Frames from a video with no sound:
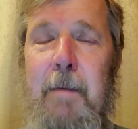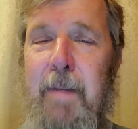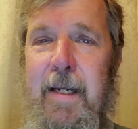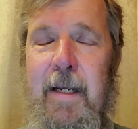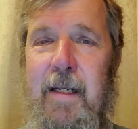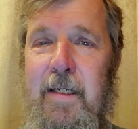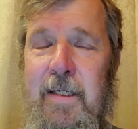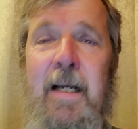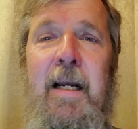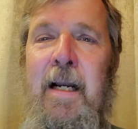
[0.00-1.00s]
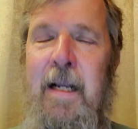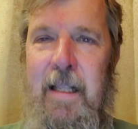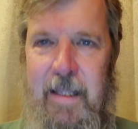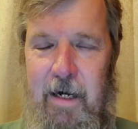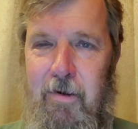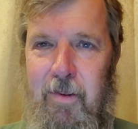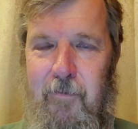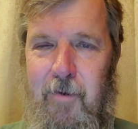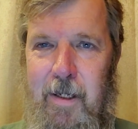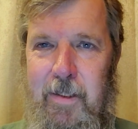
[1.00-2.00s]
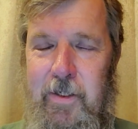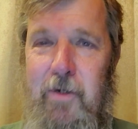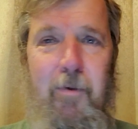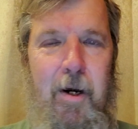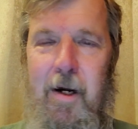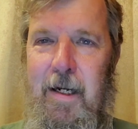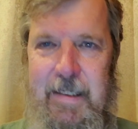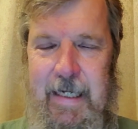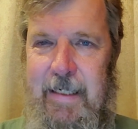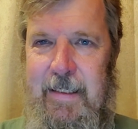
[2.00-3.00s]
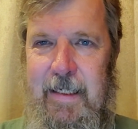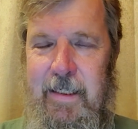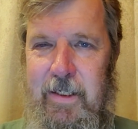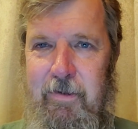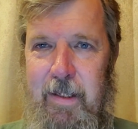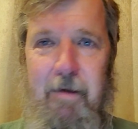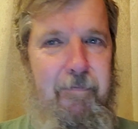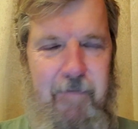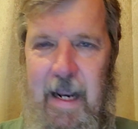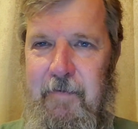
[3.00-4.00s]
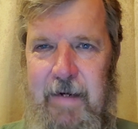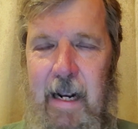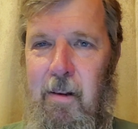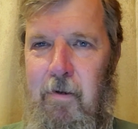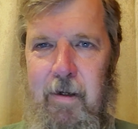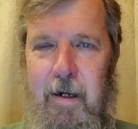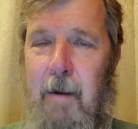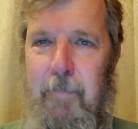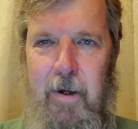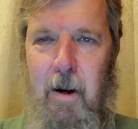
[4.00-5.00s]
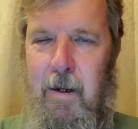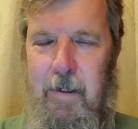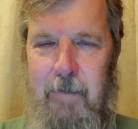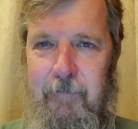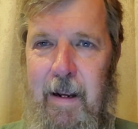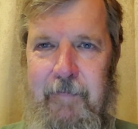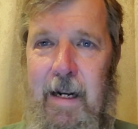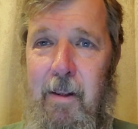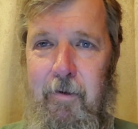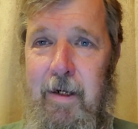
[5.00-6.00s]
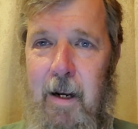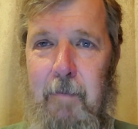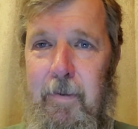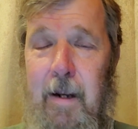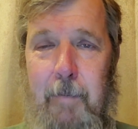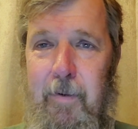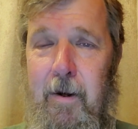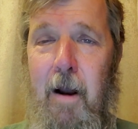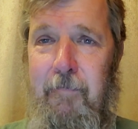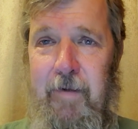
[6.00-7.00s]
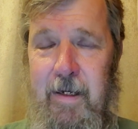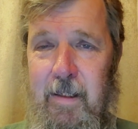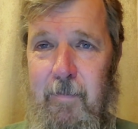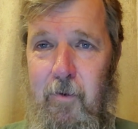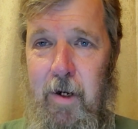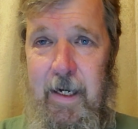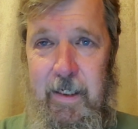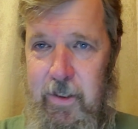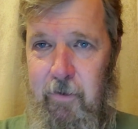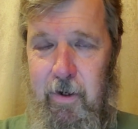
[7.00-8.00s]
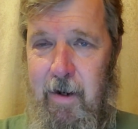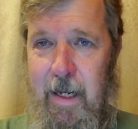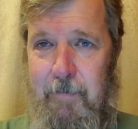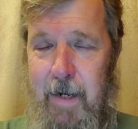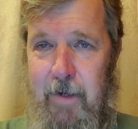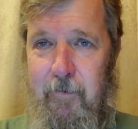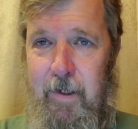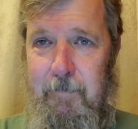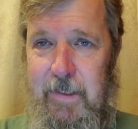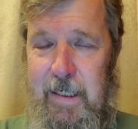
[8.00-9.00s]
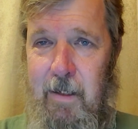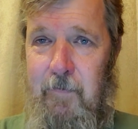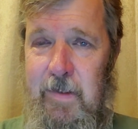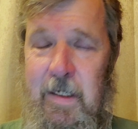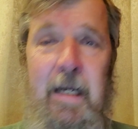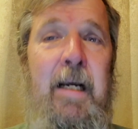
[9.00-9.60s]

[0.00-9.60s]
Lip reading: Because they're the ones who are addicted to their $5 a cup of coffee in the morning and don't know how to make one themselves.